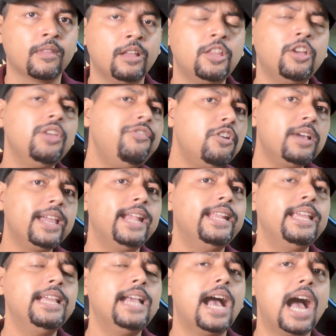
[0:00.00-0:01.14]
Now, if you're
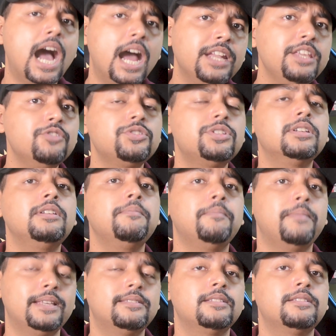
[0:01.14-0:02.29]
getting unusual
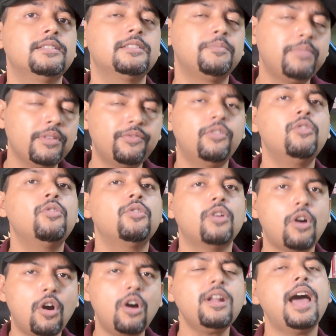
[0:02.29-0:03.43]
messages before
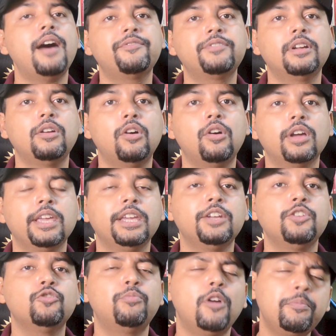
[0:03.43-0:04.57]
or after logging
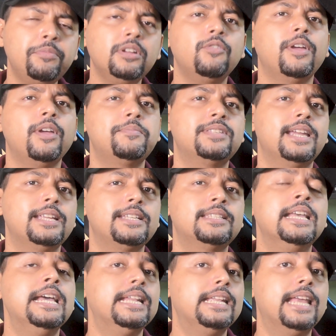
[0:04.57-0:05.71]
into popular websites
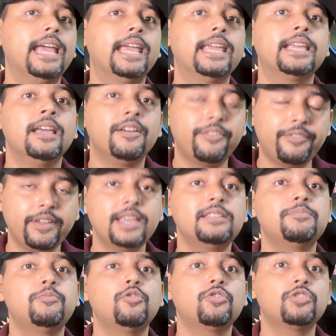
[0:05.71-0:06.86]
like
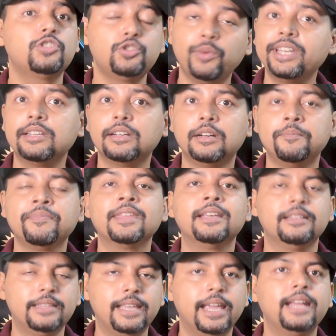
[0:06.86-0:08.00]
Facebook, Twitter,
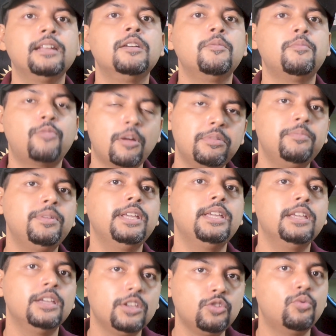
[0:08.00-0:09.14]
then probably
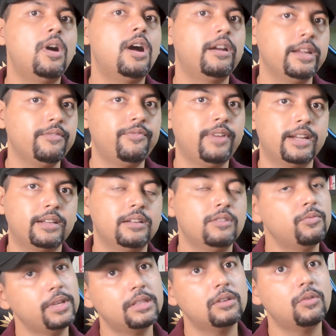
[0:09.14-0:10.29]
you are infected
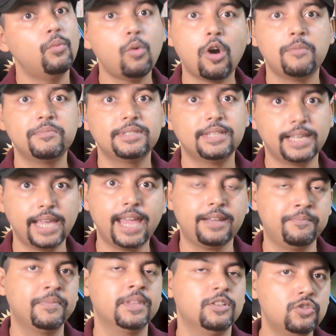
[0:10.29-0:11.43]
with worms again.